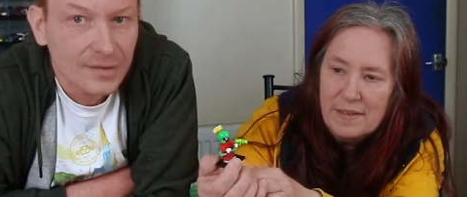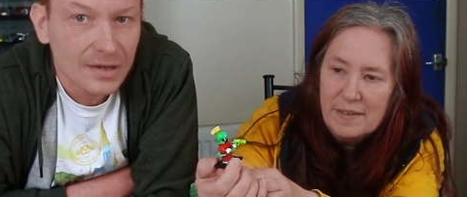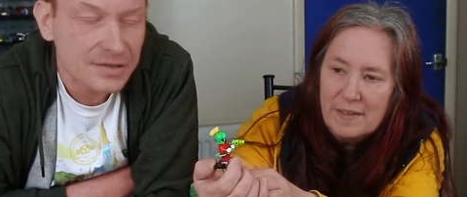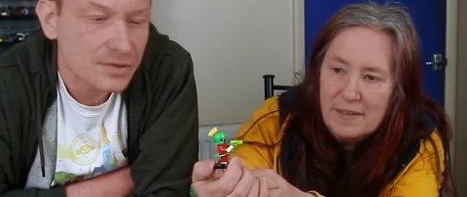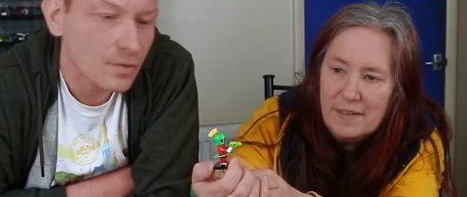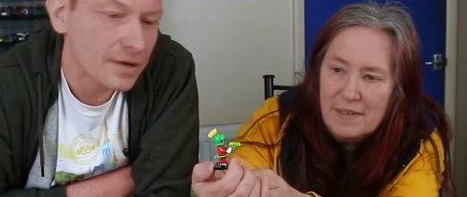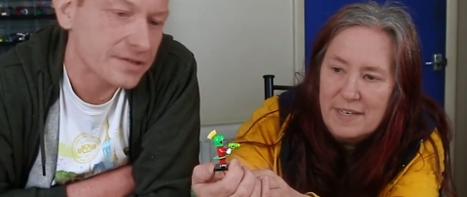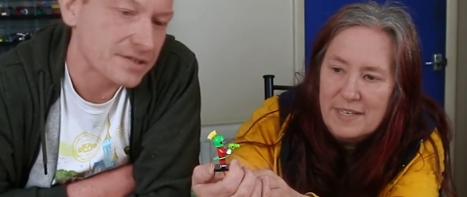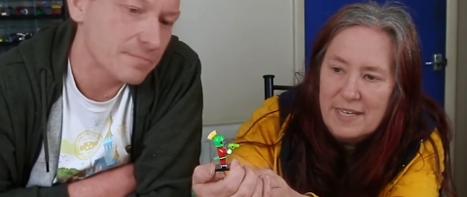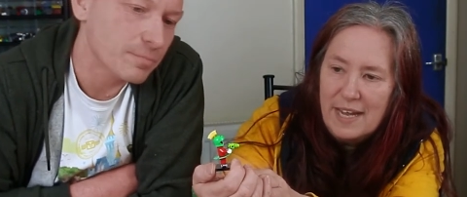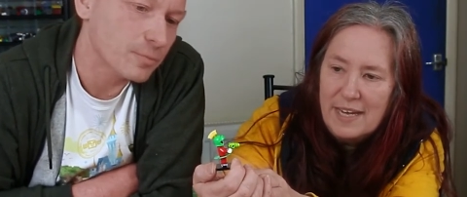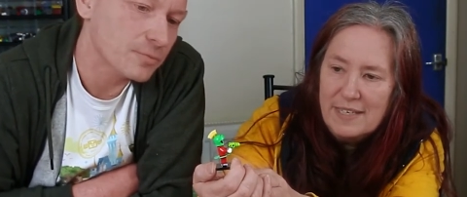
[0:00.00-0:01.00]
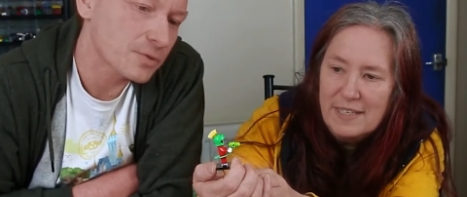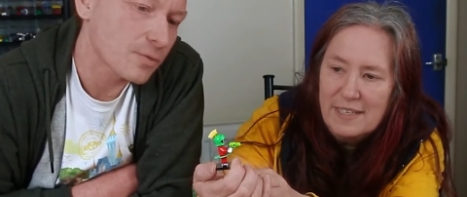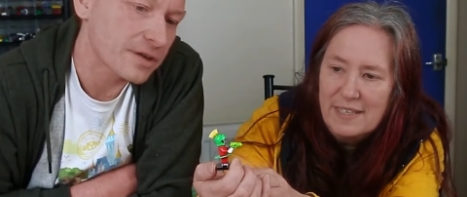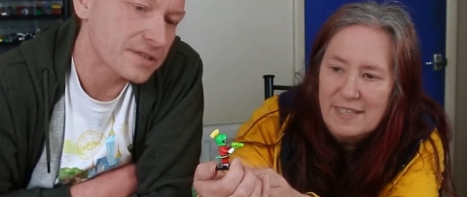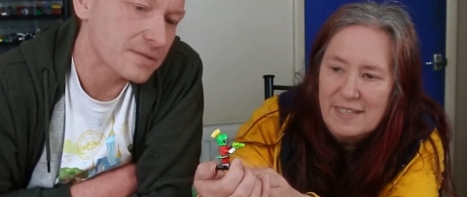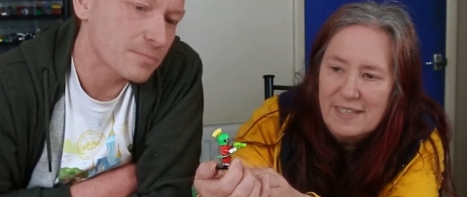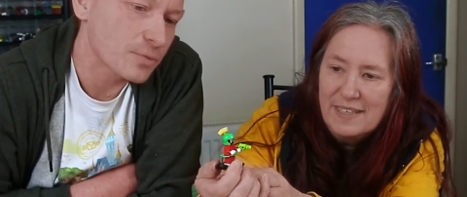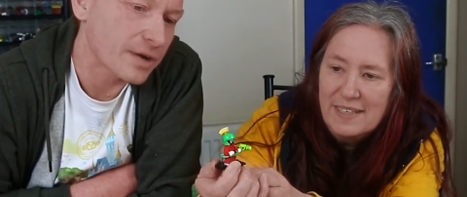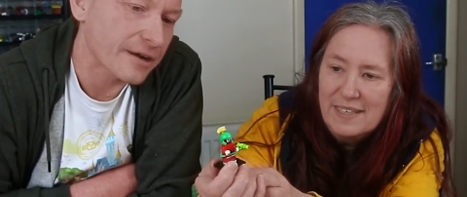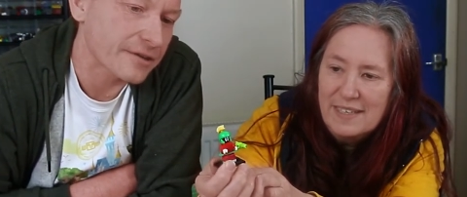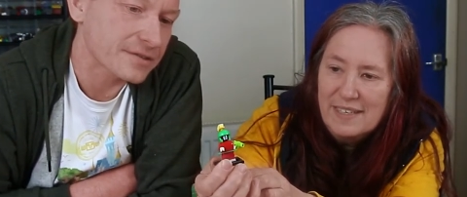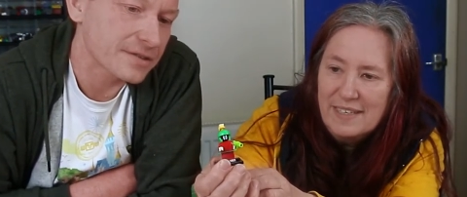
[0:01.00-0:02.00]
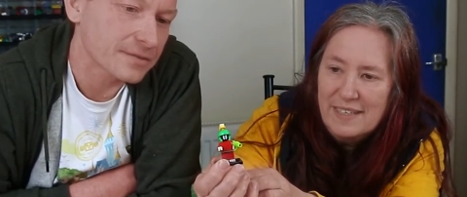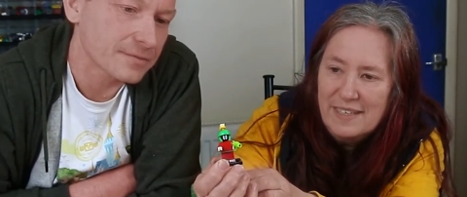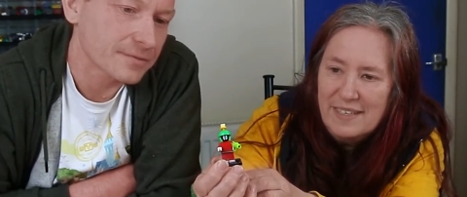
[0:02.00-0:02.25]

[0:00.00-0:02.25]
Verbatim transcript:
Speaker 1: he's quite a simple, quite a simple character.